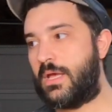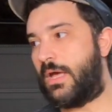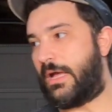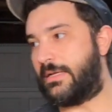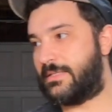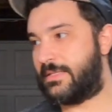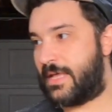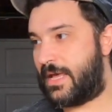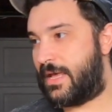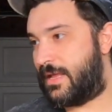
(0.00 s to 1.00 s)
And
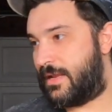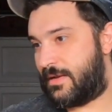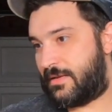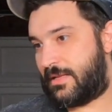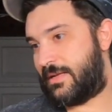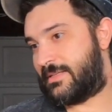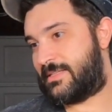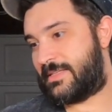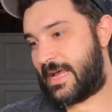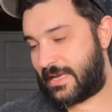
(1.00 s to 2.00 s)
then did a
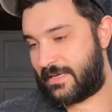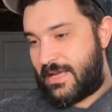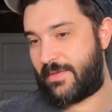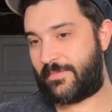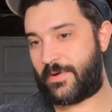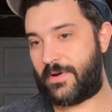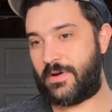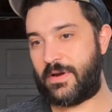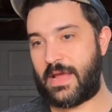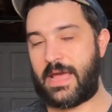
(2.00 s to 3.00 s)
second
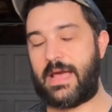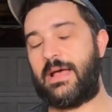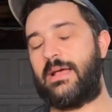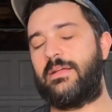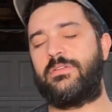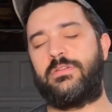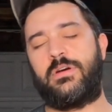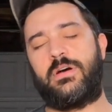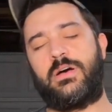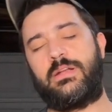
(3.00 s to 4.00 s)
temper at
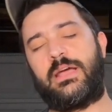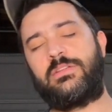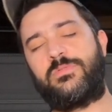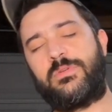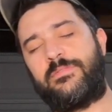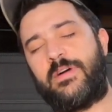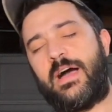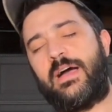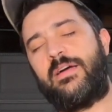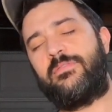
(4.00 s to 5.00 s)

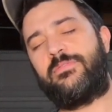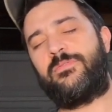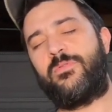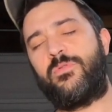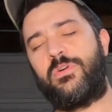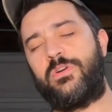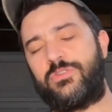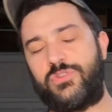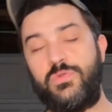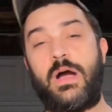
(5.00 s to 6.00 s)
925
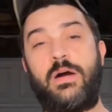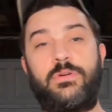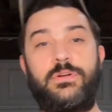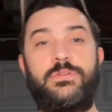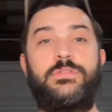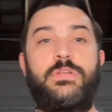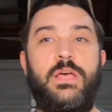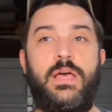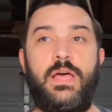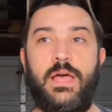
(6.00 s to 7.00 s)
for 2 hours
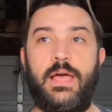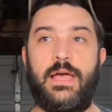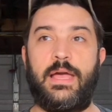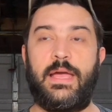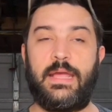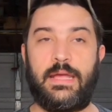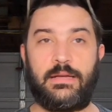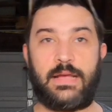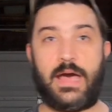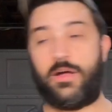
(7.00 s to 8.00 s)

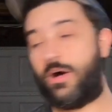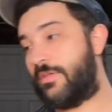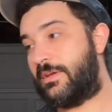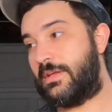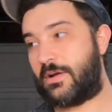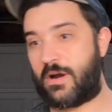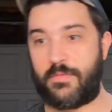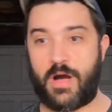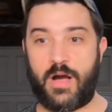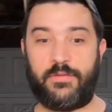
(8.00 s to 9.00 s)
and got all the
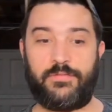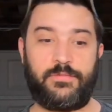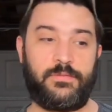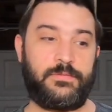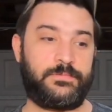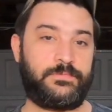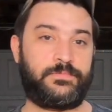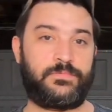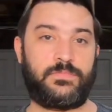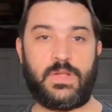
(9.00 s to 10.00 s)
decarb off.
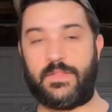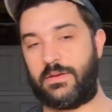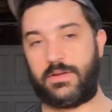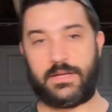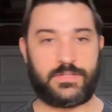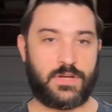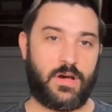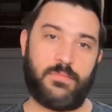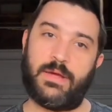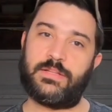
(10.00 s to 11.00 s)
And then you guys
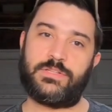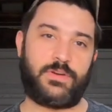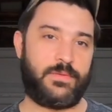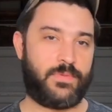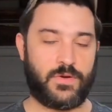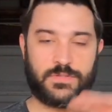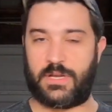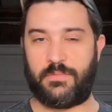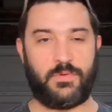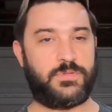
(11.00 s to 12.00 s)
saw in my Instagram post,
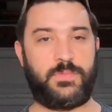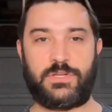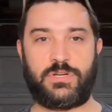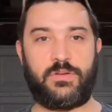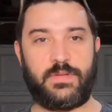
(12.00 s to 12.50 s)
and I'll post a picture of